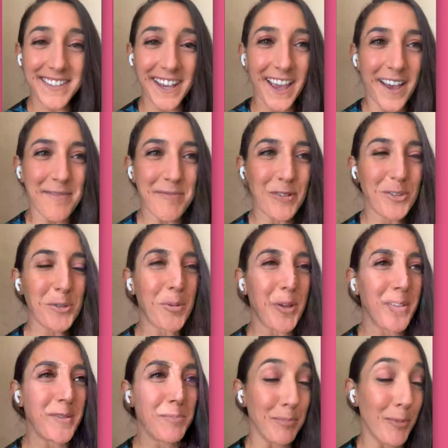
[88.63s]
Yes, I have
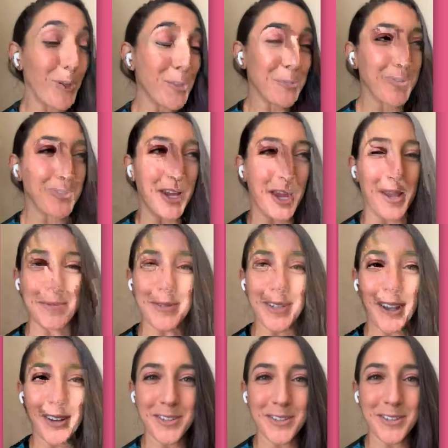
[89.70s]
multiple
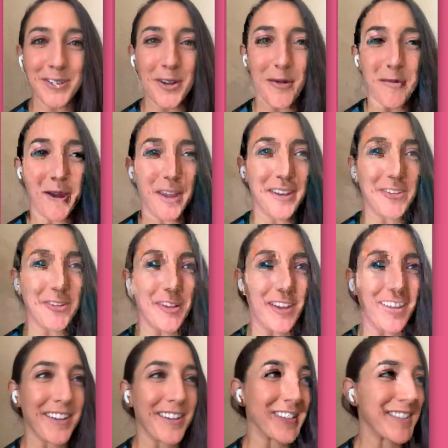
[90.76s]
times. I honestly don't mind
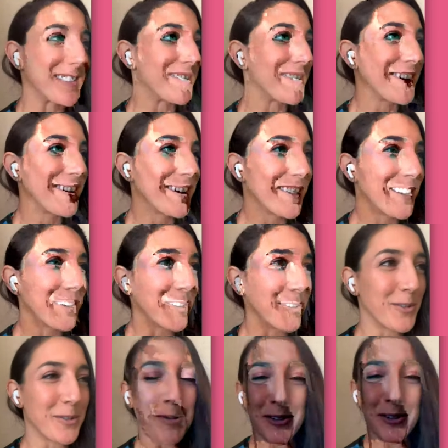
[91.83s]
doing it because
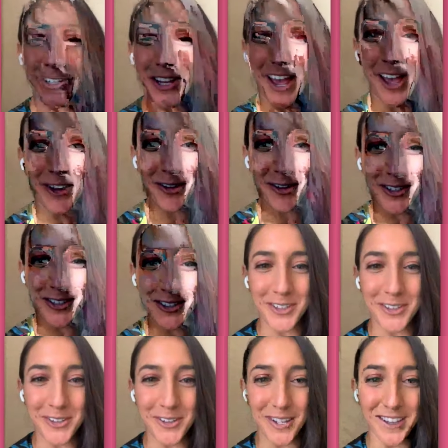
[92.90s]
you lose a bunch of calories
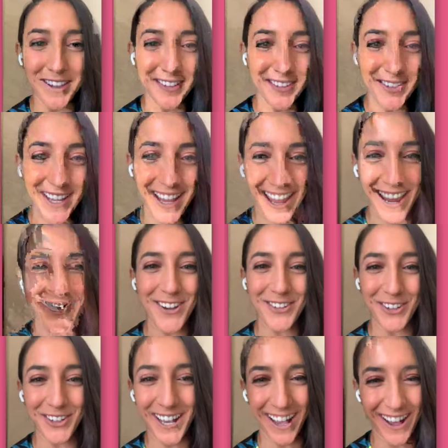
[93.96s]
too, like
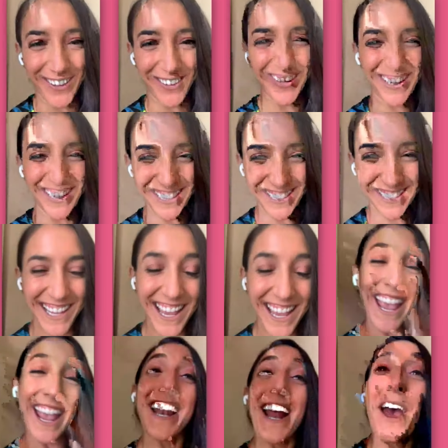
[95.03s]
800 calories.
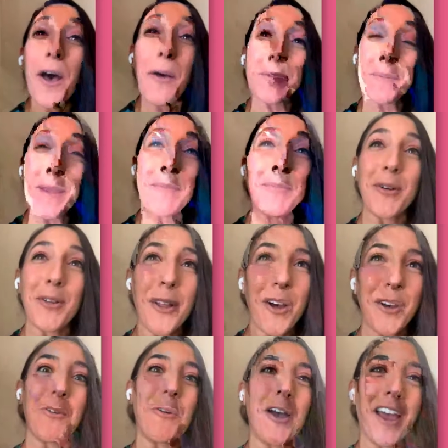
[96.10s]
And helps people
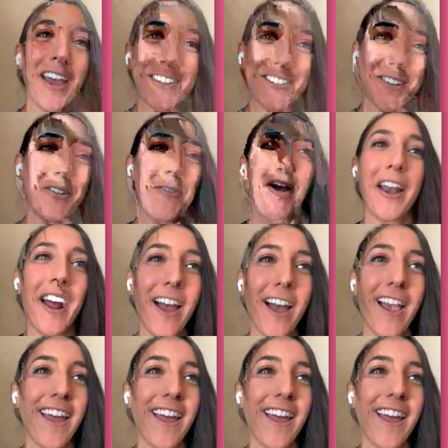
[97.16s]
along the way, so why